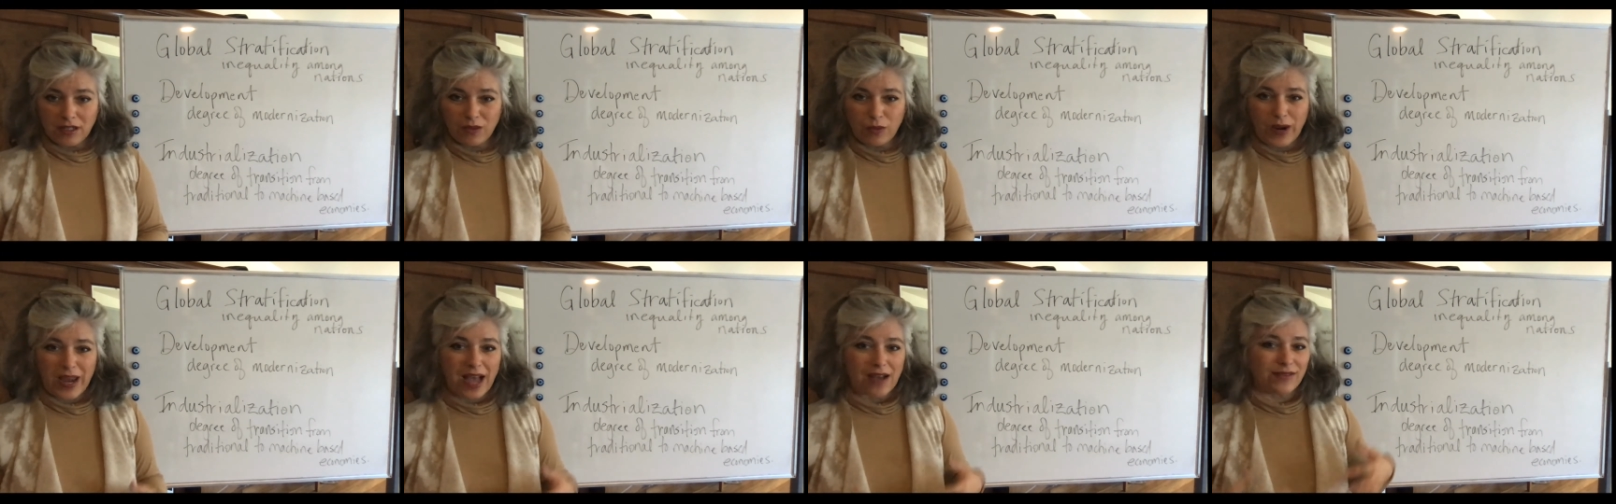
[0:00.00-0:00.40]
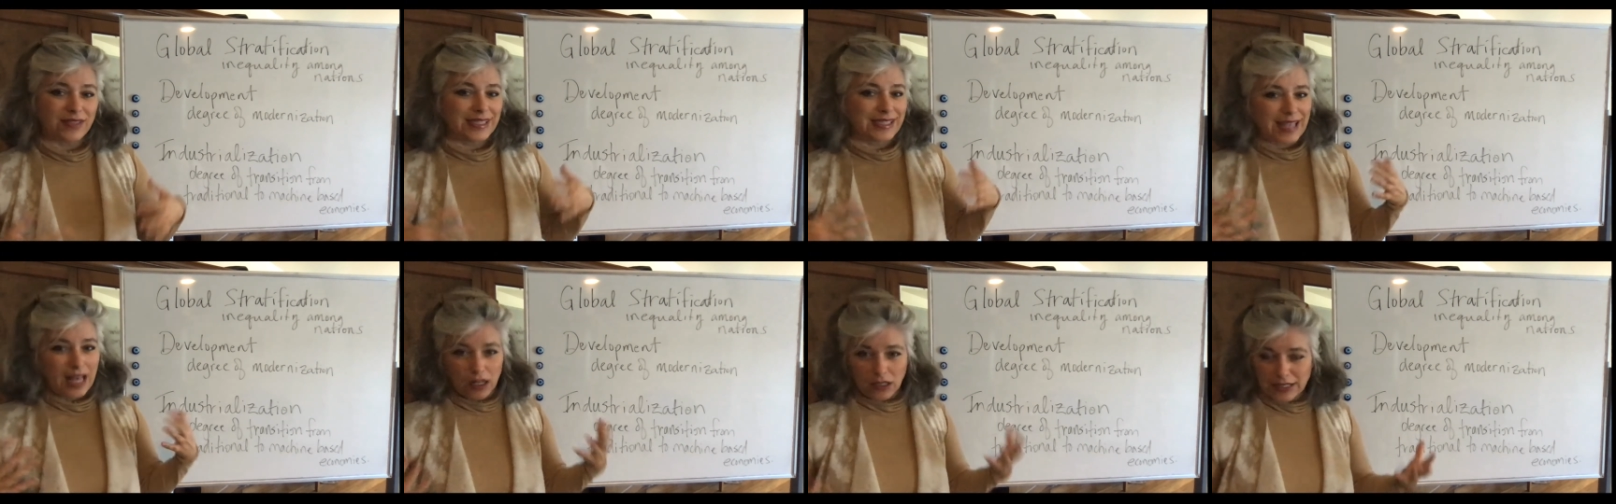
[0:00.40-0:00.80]
We have
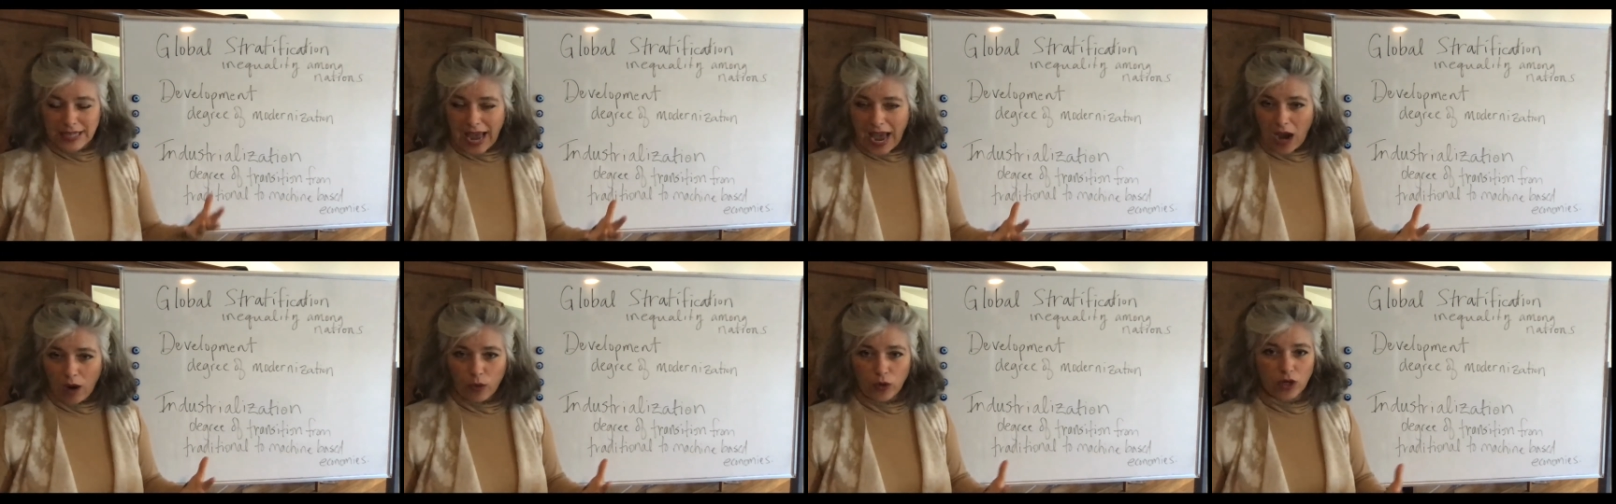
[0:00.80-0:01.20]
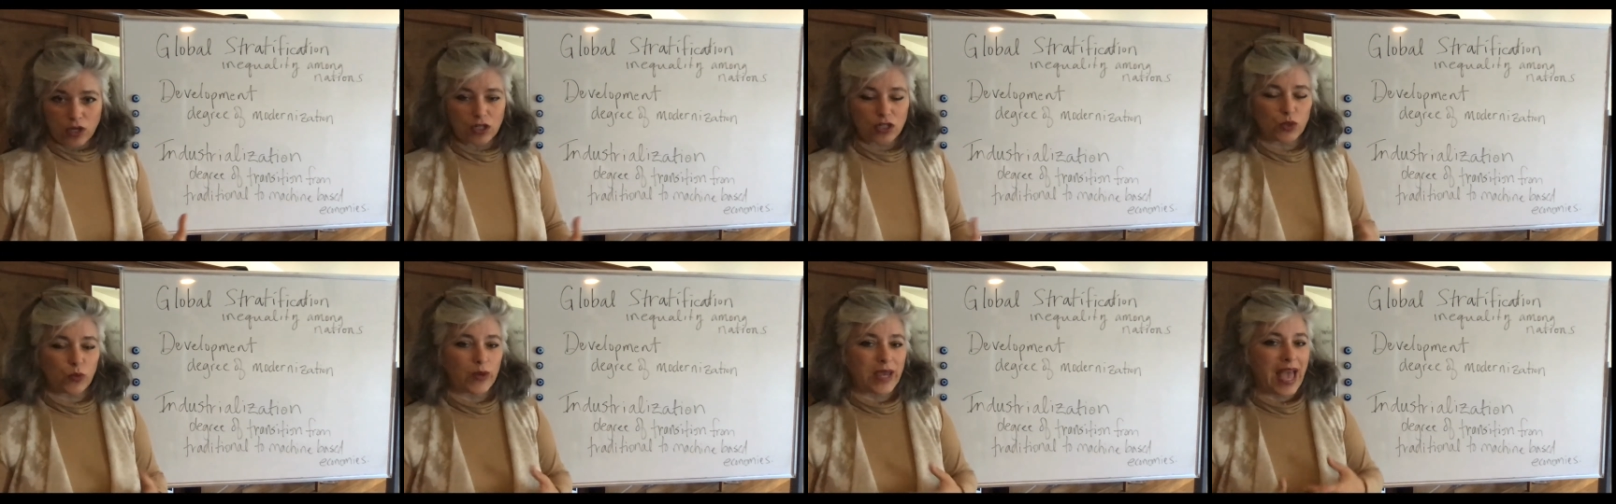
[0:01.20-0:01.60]
cell
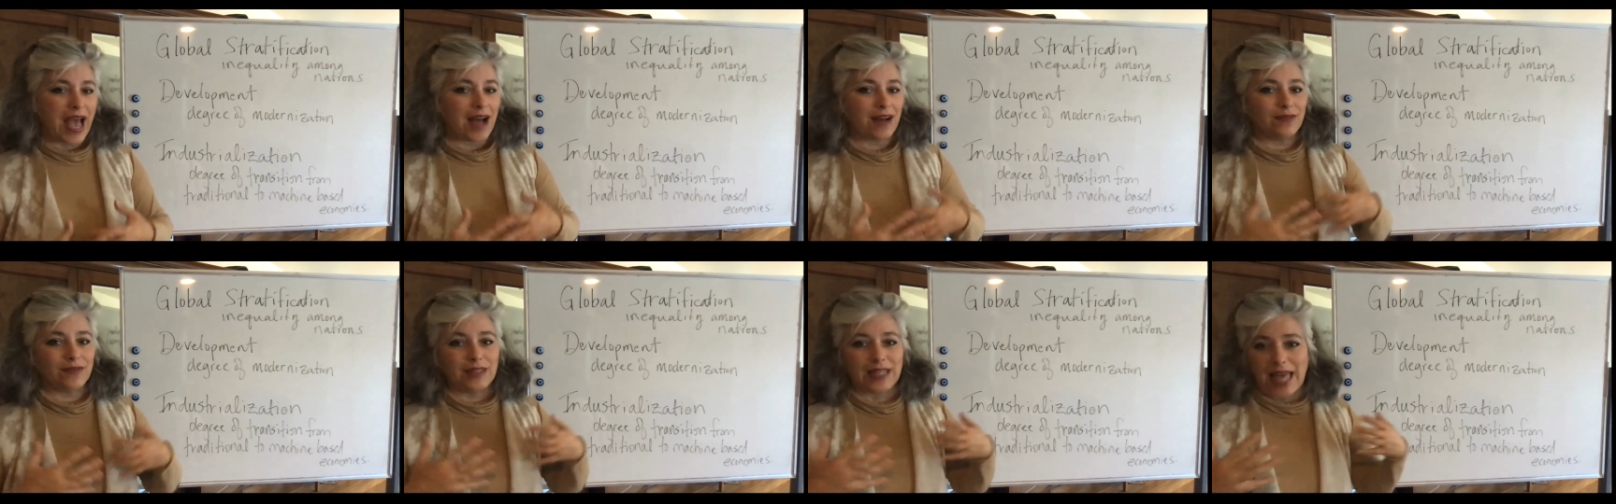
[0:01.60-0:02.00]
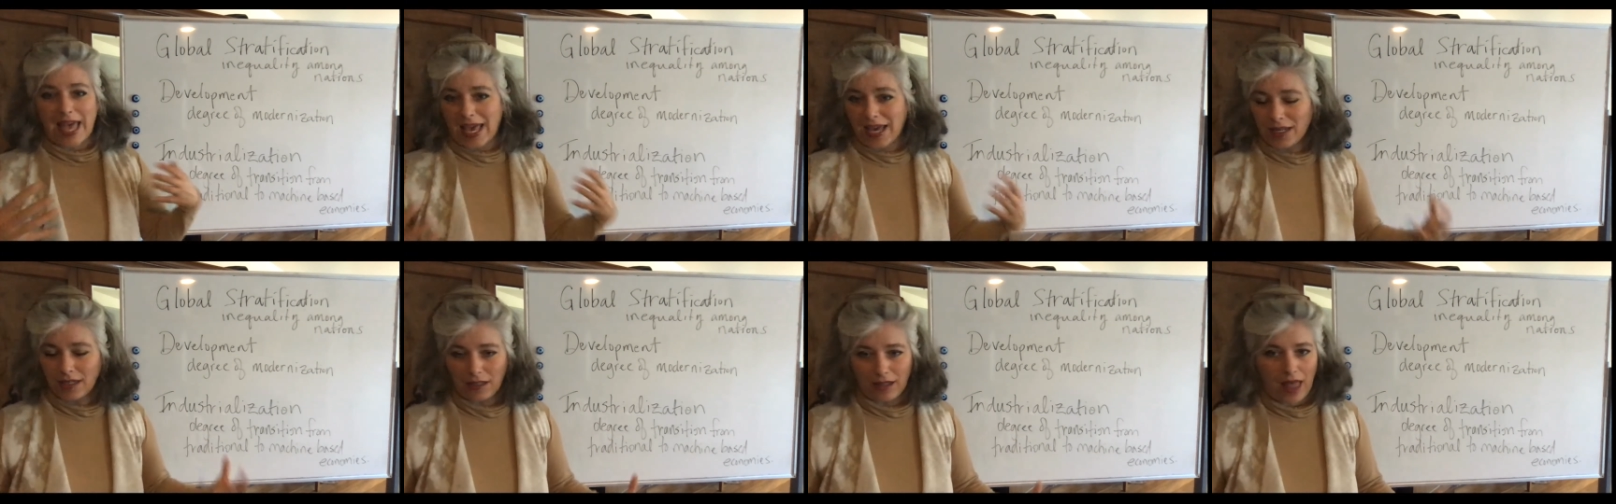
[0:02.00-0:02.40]
towers, we have
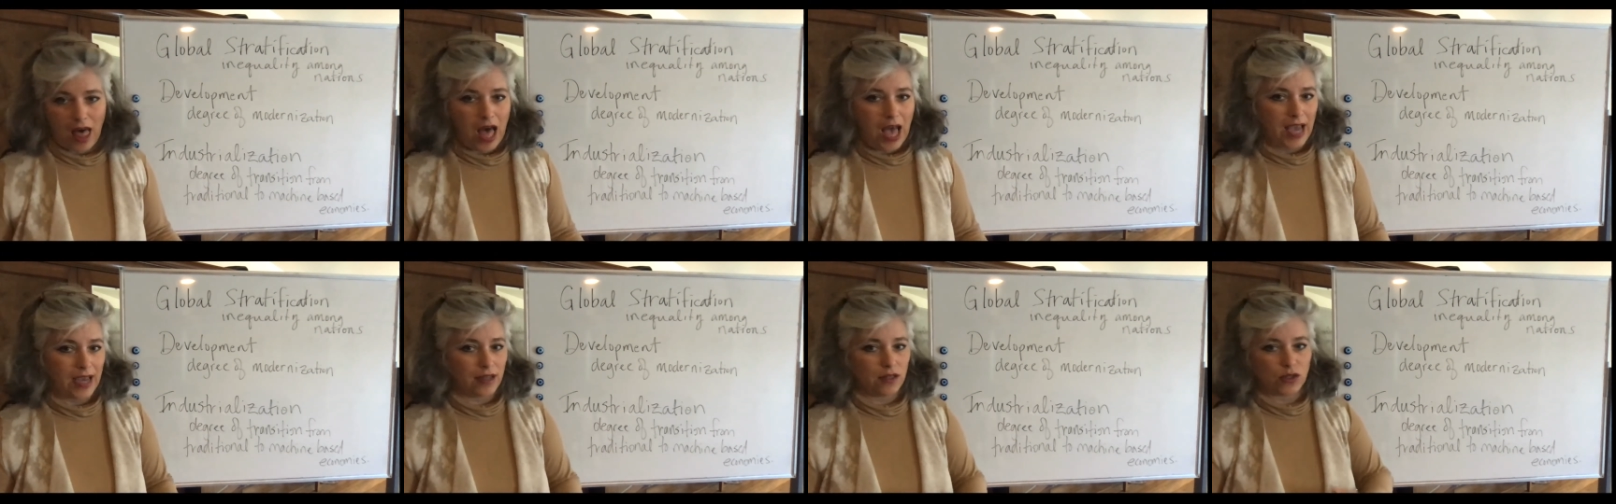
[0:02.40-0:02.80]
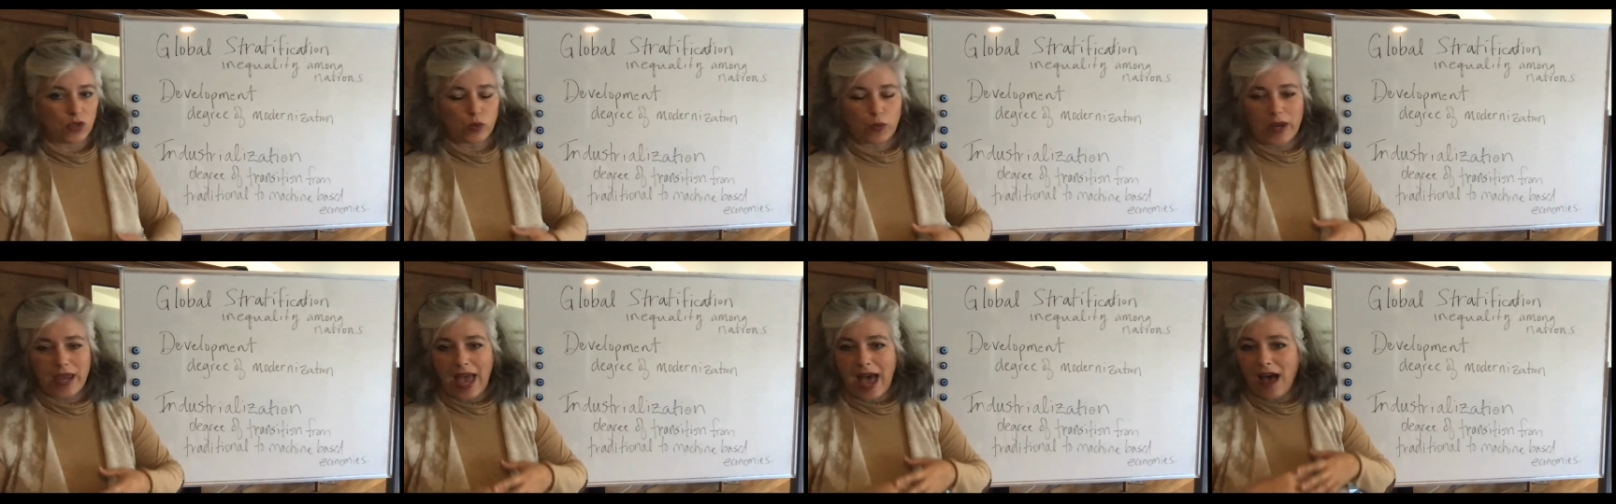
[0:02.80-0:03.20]
landlines,
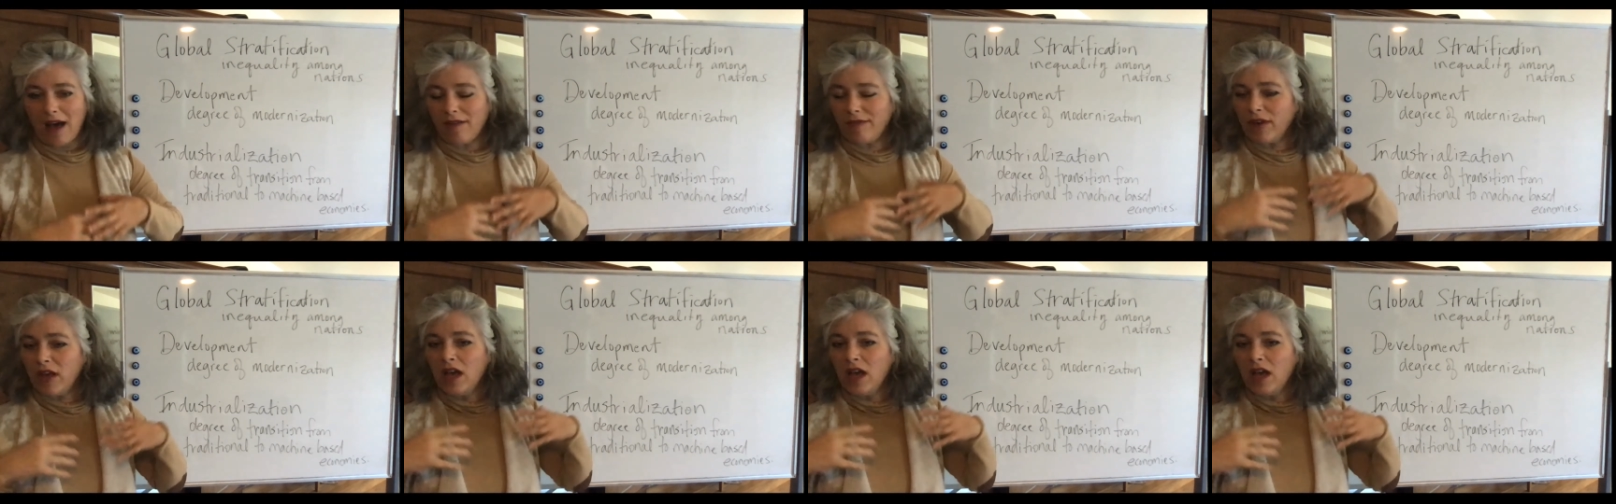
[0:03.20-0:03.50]
we have